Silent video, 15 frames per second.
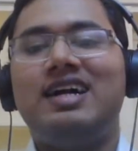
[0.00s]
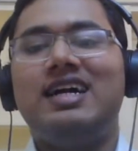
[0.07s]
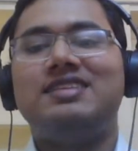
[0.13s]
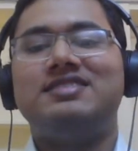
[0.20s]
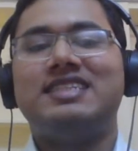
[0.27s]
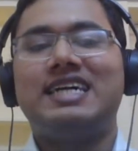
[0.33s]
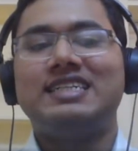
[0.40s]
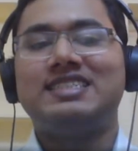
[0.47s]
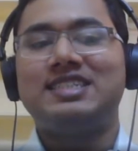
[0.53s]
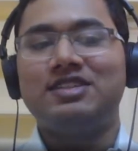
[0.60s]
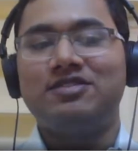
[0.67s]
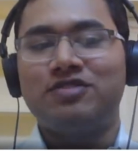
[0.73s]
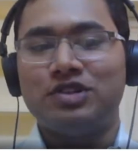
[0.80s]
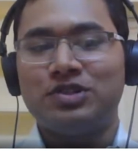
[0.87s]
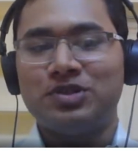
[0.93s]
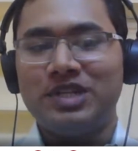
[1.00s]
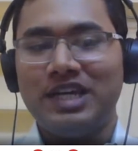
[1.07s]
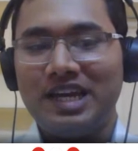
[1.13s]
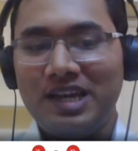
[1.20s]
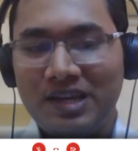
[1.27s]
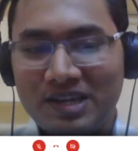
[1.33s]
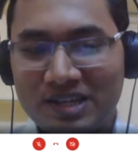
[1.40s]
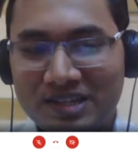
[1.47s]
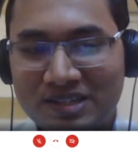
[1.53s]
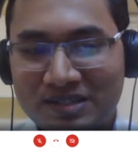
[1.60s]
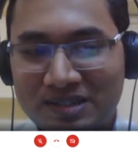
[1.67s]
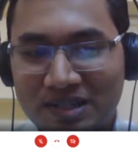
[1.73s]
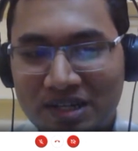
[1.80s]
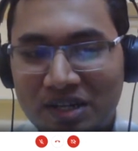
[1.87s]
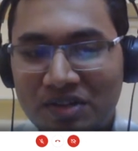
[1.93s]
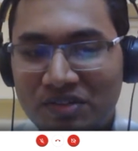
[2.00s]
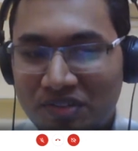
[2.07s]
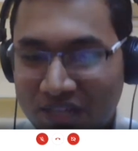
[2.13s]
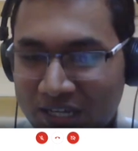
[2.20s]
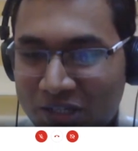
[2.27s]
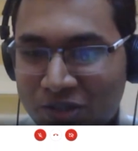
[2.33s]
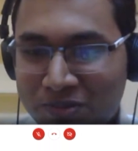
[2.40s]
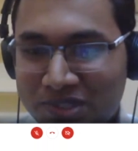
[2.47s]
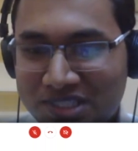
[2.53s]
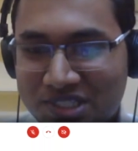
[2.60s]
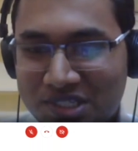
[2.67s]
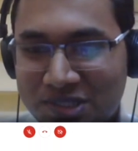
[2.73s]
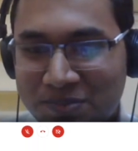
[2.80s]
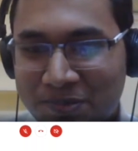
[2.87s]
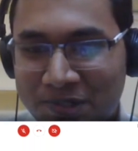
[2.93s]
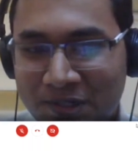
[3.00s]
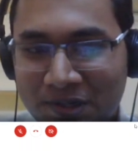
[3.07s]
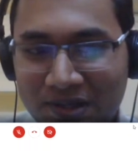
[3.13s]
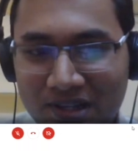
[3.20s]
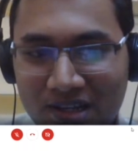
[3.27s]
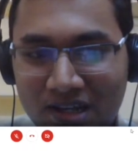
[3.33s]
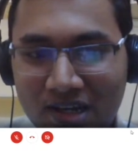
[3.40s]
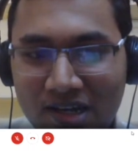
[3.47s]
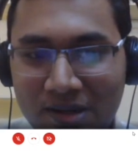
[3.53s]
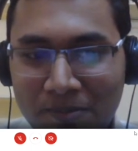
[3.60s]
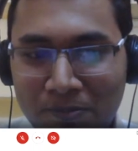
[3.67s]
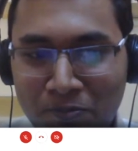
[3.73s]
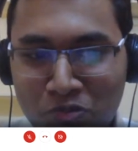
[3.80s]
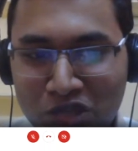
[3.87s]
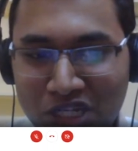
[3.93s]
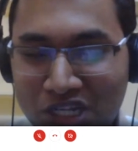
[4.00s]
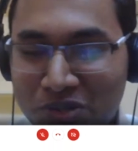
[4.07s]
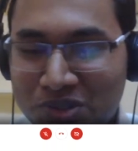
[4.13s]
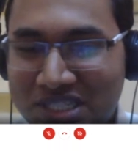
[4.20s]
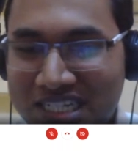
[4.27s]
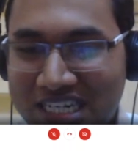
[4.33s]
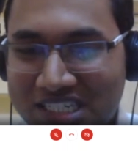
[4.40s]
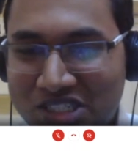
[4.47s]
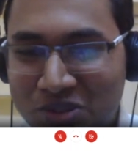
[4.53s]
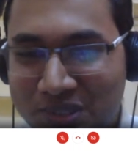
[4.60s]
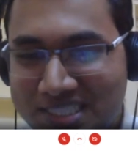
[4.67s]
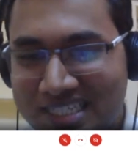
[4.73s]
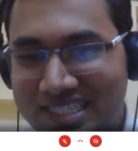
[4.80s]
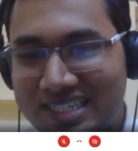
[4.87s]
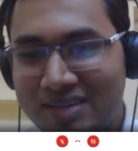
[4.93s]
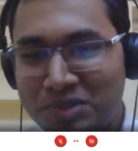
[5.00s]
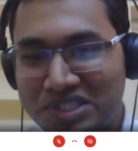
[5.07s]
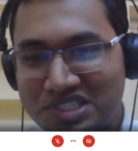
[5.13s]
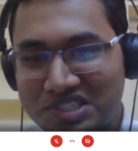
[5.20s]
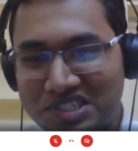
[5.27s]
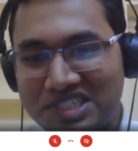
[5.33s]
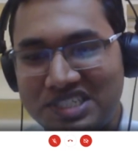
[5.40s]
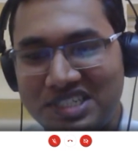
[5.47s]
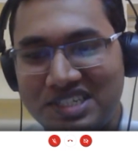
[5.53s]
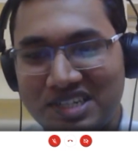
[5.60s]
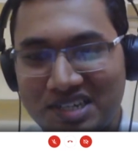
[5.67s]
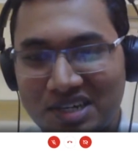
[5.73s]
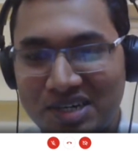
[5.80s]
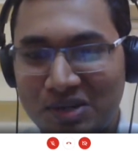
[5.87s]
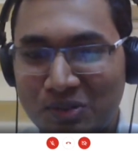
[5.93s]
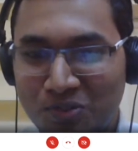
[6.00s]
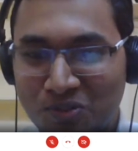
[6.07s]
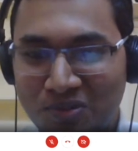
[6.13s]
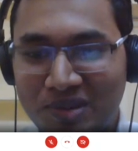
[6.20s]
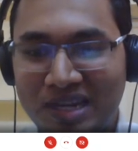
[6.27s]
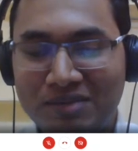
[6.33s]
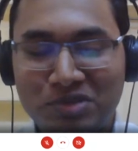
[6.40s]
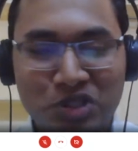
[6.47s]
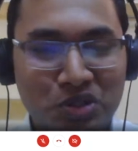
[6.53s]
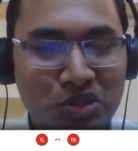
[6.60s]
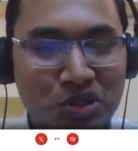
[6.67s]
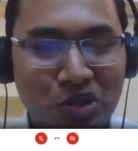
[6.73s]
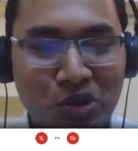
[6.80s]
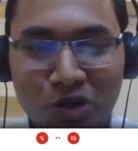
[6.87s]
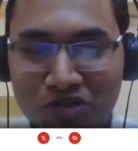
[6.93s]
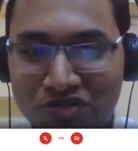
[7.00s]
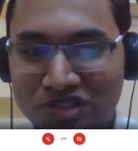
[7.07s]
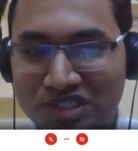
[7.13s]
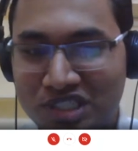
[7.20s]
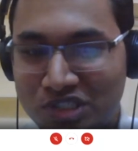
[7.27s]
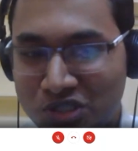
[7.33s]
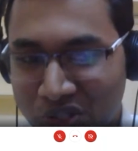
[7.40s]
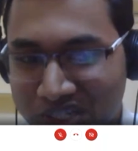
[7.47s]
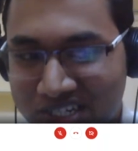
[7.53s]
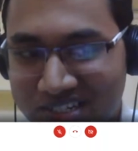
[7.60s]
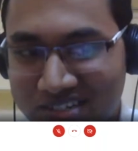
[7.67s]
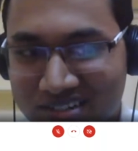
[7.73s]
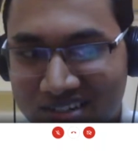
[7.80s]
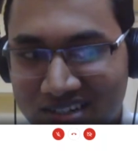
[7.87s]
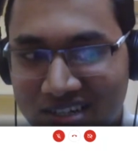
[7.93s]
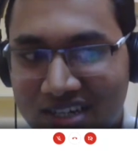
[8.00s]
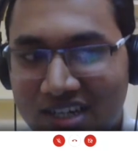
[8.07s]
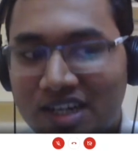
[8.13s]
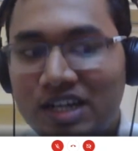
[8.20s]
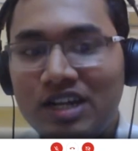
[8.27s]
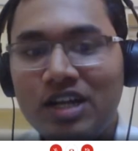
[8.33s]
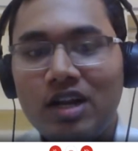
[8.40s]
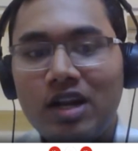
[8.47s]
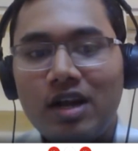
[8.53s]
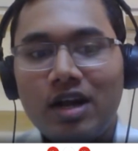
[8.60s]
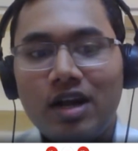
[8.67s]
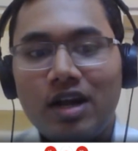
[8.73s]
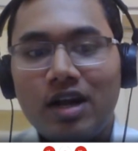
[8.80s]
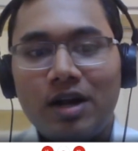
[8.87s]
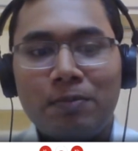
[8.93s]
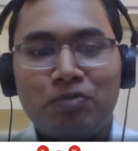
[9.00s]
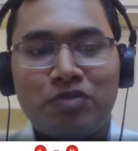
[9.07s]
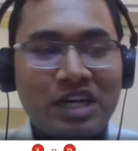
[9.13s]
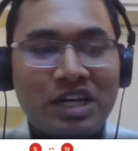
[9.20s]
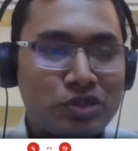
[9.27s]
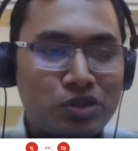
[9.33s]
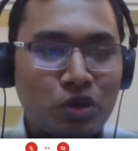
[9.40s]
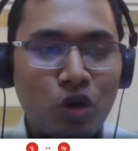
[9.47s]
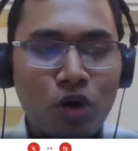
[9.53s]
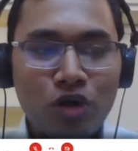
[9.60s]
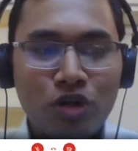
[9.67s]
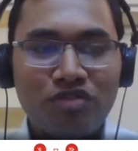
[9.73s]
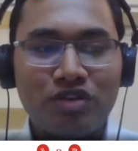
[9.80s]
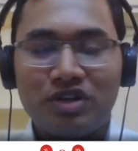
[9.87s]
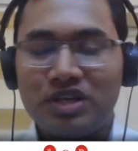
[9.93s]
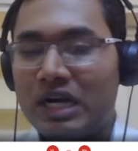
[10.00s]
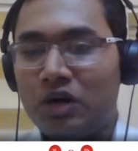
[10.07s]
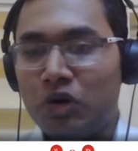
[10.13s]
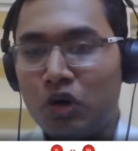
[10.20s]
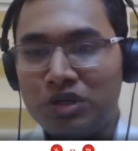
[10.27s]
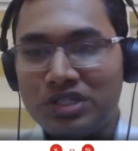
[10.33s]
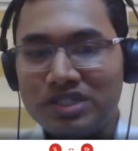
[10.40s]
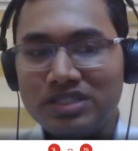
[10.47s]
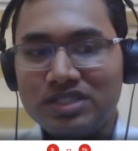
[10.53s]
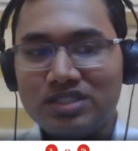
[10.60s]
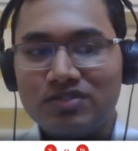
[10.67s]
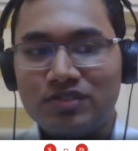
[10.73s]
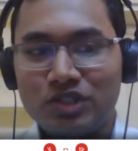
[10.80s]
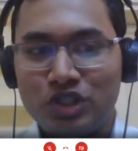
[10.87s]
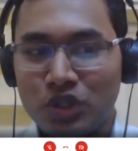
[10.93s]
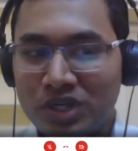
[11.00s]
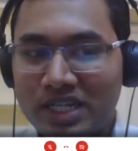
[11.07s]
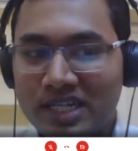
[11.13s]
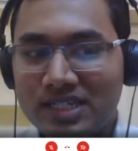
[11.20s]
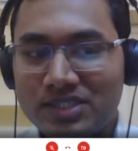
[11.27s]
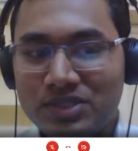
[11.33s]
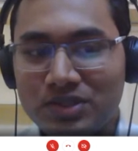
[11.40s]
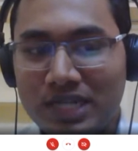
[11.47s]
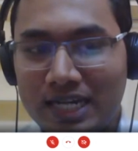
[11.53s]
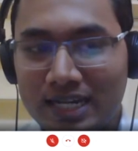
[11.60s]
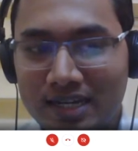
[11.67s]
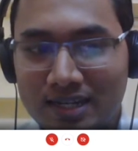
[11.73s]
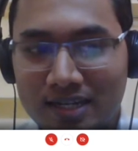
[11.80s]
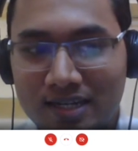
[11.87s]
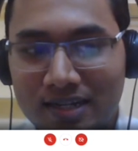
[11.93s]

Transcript: And that's it for today. Thank you, Mr. Tippett. It was an exquisite demonstration. I'm sure all of us enjoyed it. Thank you to all of our audience for joining us tonight.